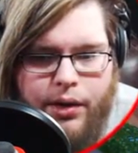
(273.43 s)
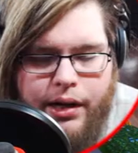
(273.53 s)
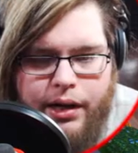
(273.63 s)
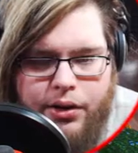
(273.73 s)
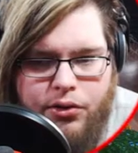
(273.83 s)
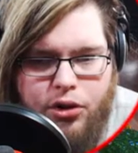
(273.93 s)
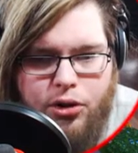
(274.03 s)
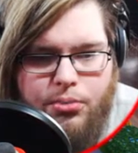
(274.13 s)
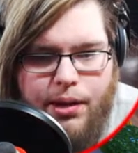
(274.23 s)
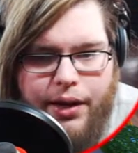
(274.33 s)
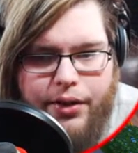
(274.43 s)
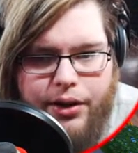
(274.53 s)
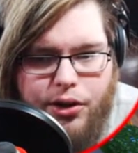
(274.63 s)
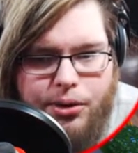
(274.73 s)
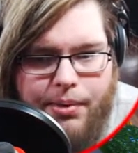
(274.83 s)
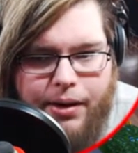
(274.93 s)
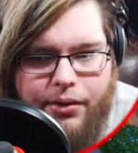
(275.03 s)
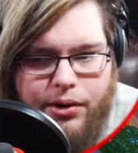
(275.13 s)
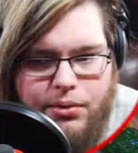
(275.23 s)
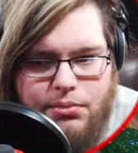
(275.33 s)
We need a YouTube and then 2
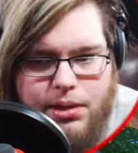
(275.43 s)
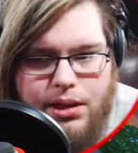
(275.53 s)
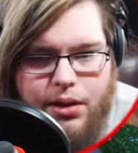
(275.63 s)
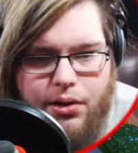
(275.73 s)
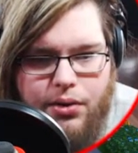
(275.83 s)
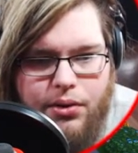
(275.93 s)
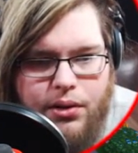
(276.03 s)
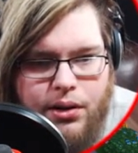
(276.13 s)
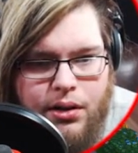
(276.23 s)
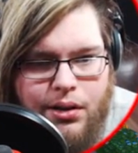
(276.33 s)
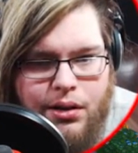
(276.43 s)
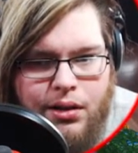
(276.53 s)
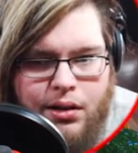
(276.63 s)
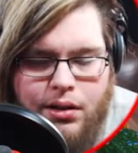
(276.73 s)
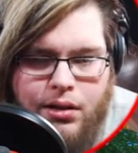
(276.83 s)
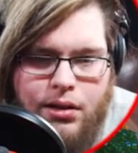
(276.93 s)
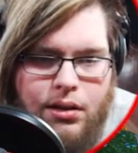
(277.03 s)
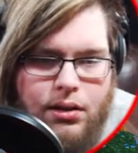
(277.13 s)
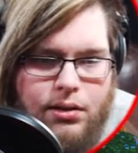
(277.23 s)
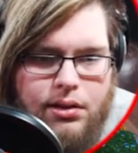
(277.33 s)
bedrooms. So
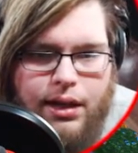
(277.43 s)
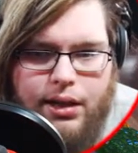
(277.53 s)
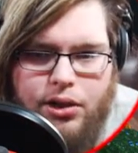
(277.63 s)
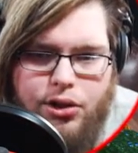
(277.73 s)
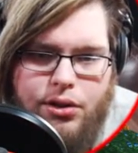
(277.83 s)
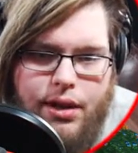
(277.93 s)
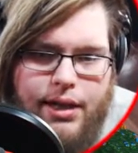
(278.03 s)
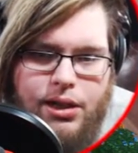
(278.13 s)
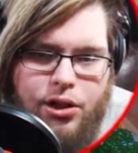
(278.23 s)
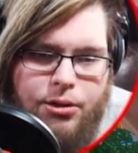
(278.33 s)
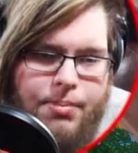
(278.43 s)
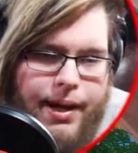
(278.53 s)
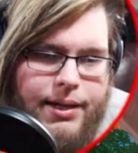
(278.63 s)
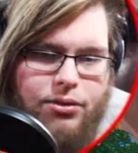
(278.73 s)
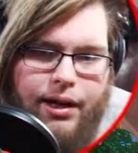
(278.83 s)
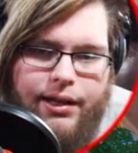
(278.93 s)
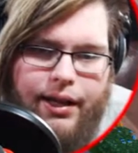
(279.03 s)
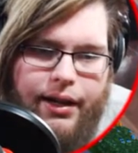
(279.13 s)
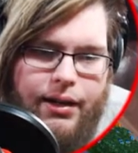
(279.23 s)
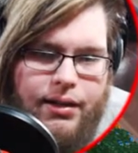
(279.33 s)
looks like that's 2 beds right
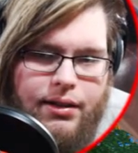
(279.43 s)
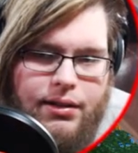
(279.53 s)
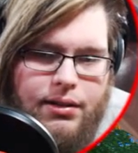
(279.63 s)
there.